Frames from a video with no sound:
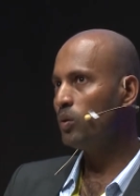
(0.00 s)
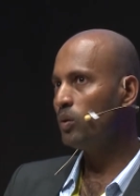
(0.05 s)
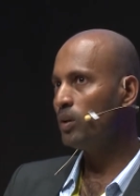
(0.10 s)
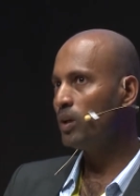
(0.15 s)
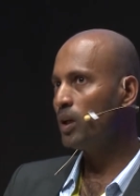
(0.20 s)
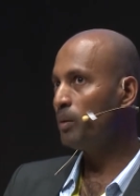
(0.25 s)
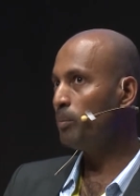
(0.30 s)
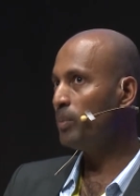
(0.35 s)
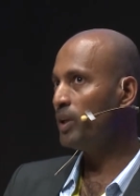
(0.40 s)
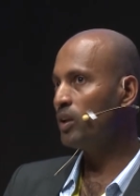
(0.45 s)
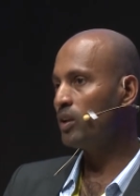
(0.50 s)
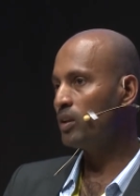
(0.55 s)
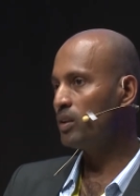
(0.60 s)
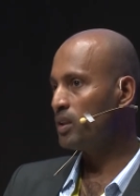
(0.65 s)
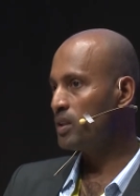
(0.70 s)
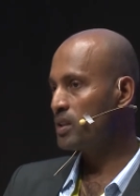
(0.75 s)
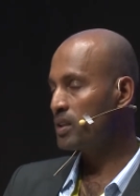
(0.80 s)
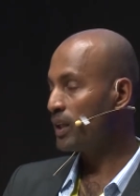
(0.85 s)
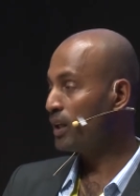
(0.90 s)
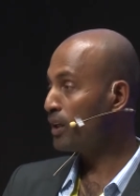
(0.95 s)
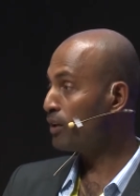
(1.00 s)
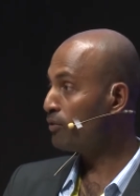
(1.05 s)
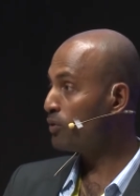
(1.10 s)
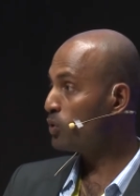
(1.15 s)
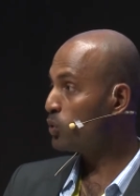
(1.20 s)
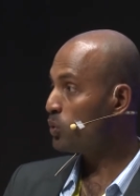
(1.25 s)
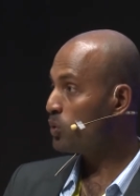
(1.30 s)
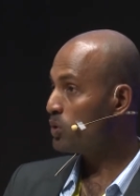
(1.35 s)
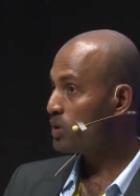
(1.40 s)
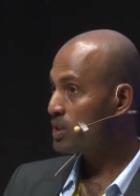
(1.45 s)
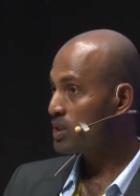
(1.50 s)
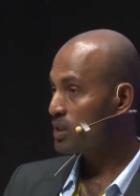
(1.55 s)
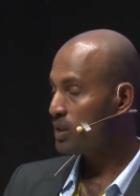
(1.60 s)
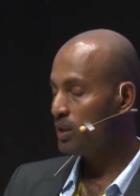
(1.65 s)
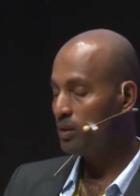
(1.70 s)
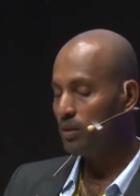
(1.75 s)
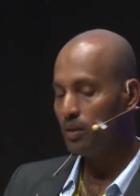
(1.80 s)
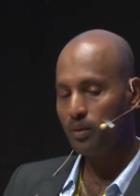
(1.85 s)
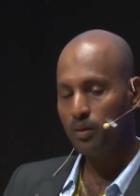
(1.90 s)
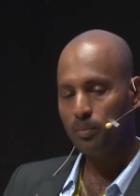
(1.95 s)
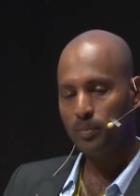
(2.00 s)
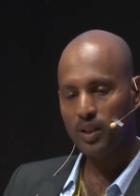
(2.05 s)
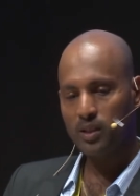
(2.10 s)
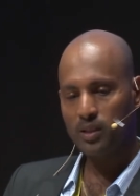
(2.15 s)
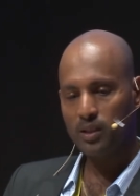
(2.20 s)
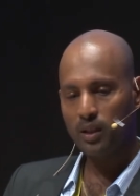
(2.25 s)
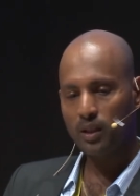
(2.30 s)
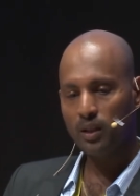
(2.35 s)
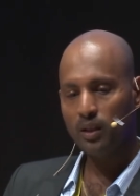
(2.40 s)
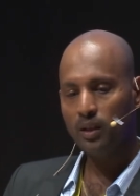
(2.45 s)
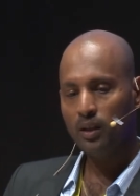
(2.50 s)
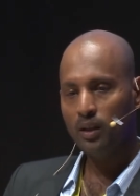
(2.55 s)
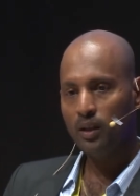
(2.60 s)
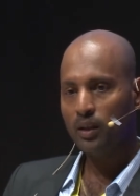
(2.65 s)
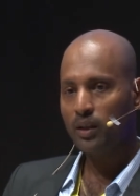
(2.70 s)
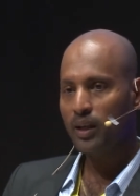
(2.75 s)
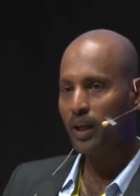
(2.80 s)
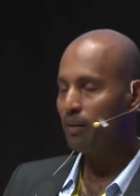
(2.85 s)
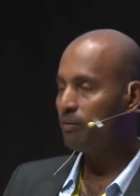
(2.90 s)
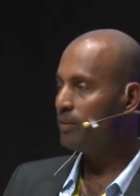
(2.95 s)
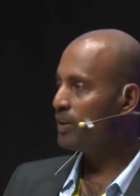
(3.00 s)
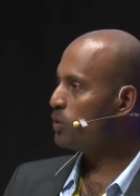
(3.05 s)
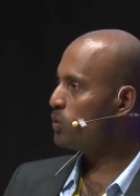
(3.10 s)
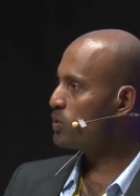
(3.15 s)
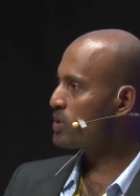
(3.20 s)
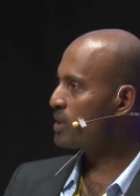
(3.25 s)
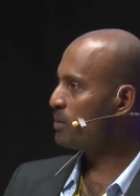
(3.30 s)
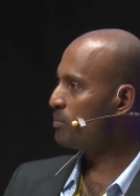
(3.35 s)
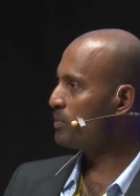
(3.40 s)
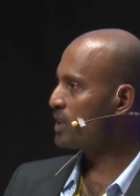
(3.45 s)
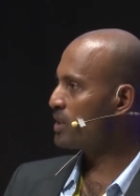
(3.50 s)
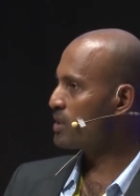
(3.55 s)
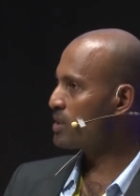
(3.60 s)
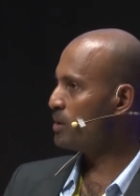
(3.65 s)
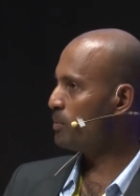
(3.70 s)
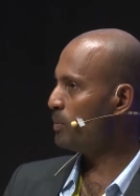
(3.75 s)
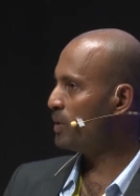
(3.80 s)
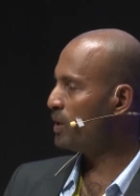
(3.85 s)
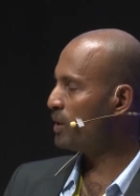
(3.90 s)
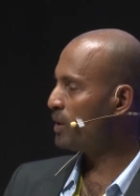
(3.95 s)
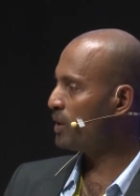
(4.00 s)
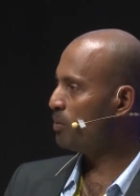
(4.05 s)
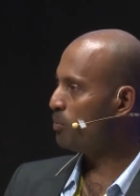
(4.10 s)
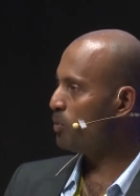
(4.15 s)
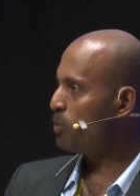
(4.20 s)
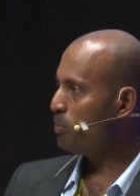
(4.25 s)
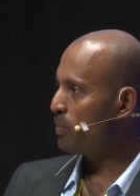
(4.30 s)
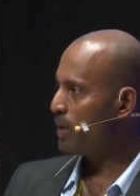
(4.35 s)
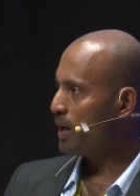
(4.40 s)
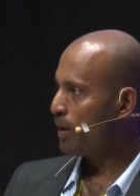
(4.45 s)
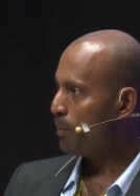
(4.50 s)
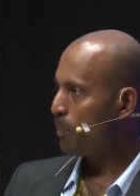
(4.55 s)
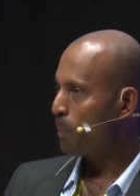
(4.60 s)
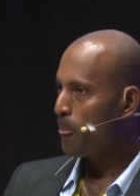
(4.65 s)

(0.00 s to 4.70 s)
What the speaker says: I've been on this kind of tours in Brazil. Can we do something similar in Mumbai?